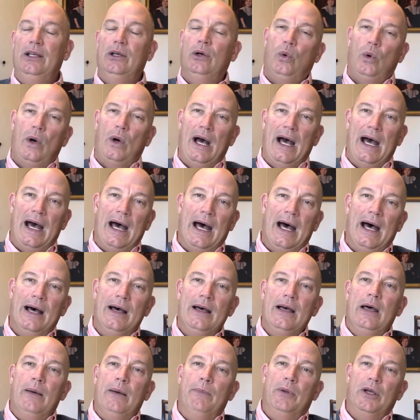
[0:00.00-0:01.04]
Why?
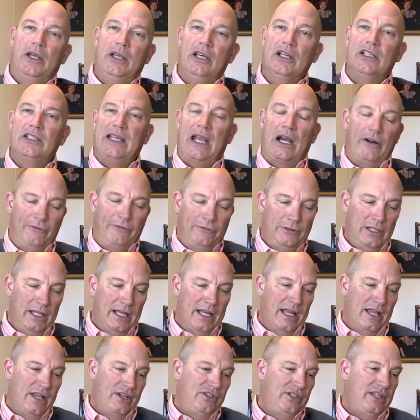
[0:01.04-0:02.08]
Because our
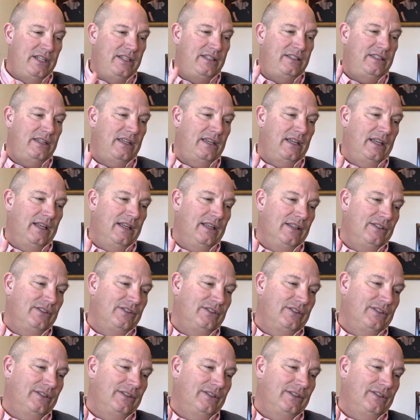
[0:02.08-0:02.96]
flesh, he says.